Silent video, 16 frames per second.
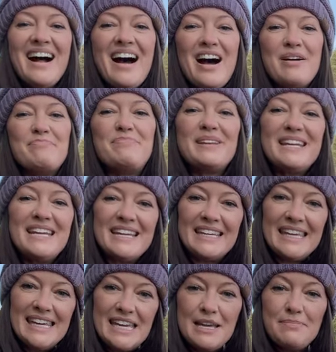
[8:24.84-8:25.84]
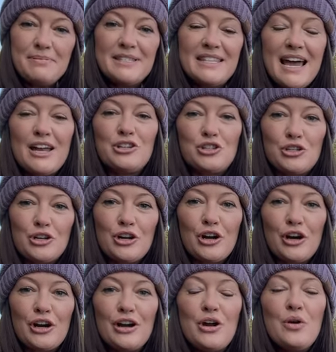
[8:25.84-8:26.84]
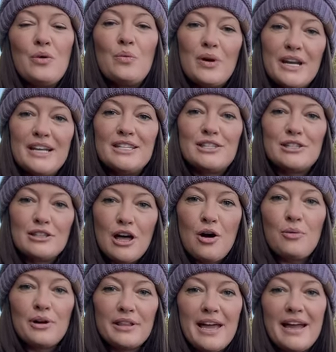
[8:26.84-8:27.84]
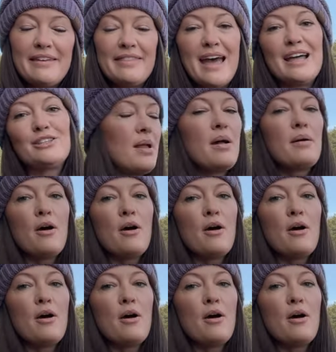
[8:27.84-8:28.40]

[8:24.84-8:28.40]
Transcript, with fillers: uh, but it keeps that sugar when it's lower like that.